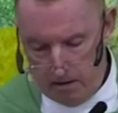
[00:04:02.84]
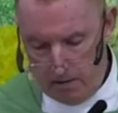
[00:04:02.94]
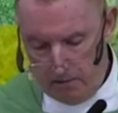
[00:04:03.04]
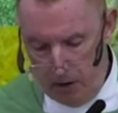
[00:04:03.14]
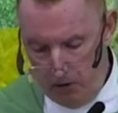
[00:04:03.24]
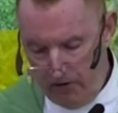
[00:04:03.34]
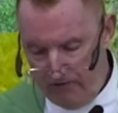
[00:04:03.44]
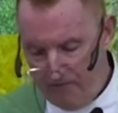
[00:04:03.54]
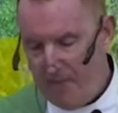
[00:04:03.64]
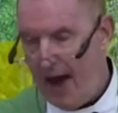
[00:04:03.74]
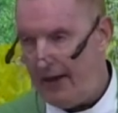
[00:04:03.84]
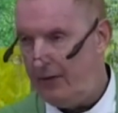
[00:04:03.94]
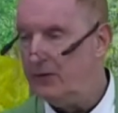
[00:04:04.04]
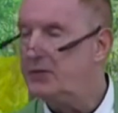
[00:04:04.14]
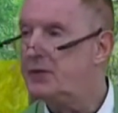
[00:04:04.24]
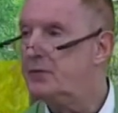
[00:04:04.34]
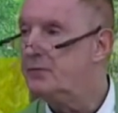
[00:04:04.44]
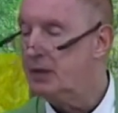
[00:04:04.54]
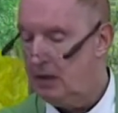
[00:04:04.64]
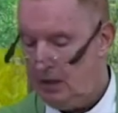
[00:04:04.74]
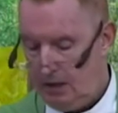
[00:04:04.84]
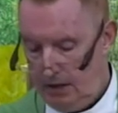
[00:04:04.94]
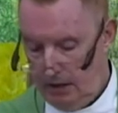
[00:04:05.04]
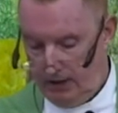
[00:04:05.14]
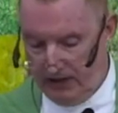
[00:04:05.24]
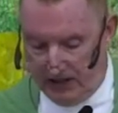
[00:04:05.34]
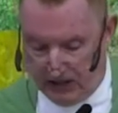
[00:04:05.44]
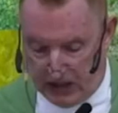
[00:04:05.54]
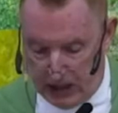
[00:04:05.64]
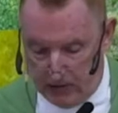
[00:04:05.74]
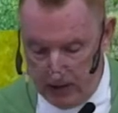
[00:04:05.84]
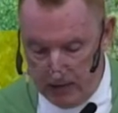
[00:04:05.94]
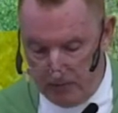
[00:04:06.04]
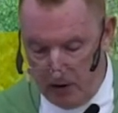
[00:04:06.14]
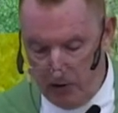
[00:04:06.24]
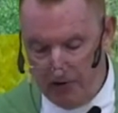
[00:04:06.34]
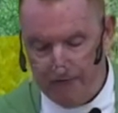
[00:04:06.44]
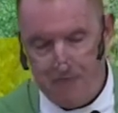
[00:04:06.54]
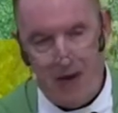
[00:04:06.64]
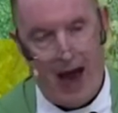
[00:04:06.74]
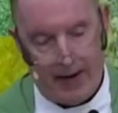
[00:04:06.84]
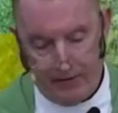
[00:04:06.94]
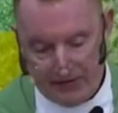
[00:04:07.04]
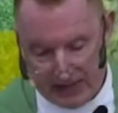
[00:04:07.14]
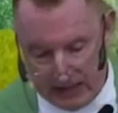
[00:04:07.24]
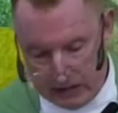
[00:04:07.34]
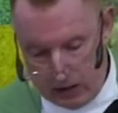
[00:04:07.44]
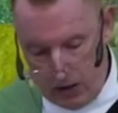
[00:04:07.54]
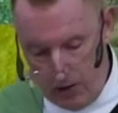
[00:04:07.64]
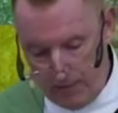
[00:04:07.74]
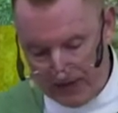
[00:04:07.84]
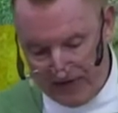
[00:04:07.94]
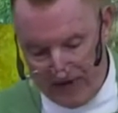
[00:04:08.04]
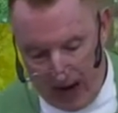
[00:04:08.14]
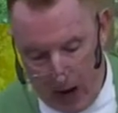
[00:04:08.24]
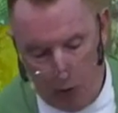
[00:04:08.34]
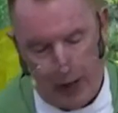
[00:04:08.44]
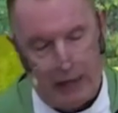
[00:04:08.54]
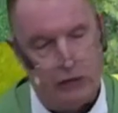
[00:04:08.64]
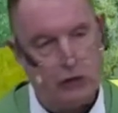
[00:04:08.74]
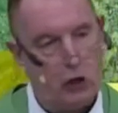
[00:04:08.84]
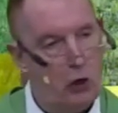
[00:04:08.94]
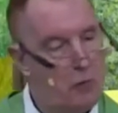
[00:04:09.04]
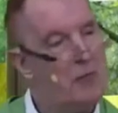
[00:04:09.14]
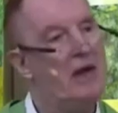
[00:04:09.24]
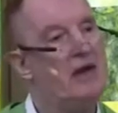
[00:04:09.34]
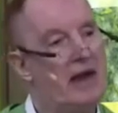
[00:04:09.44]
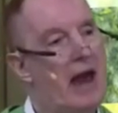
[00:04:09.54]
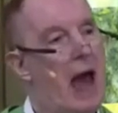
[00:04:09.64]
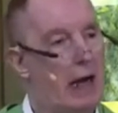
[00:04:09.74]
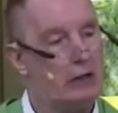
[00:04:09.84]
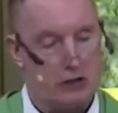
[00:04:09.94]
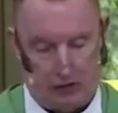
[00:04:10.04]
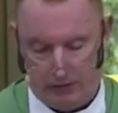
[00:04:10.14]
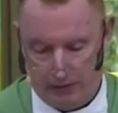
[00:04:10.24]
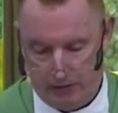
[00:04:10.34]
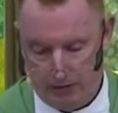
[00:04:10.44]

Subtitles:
motive matters. The interior motive matters in terms of how we interpret an action.